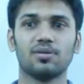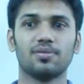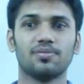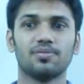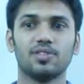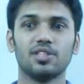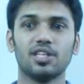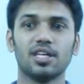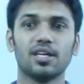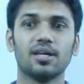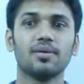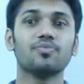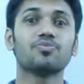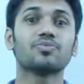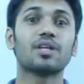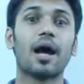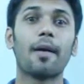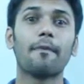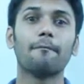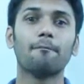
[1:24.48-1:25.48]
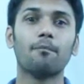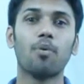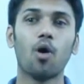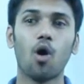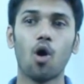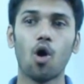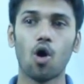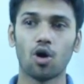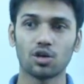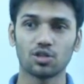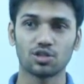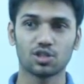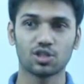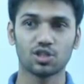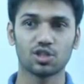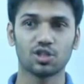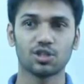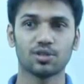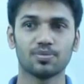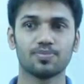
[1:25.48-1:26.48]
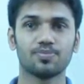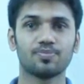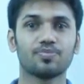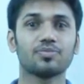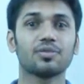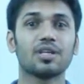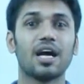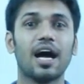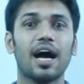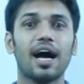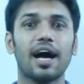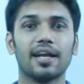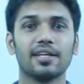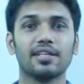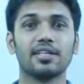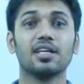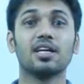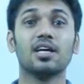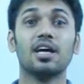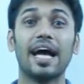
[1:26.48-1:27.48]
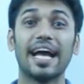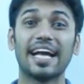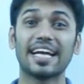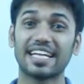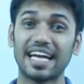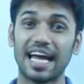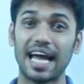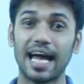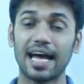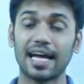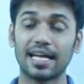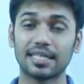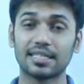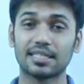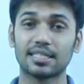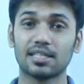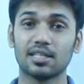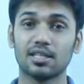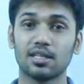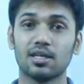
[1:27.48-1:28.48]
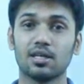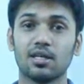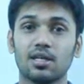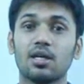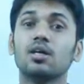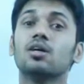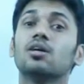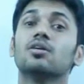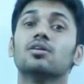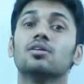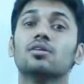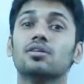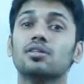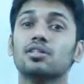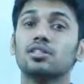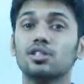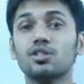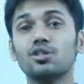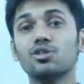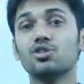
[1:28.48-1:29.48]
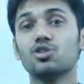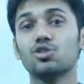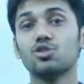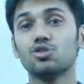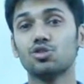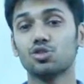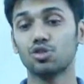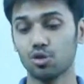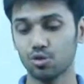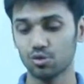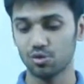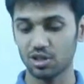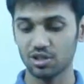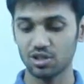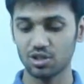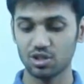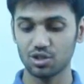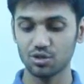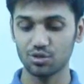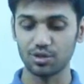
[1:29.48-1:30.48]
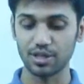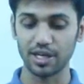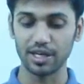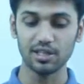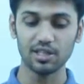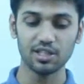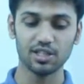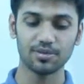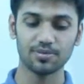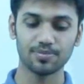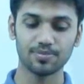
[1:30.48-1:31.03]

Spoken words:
yeah, a pot, and a cat. You should show the student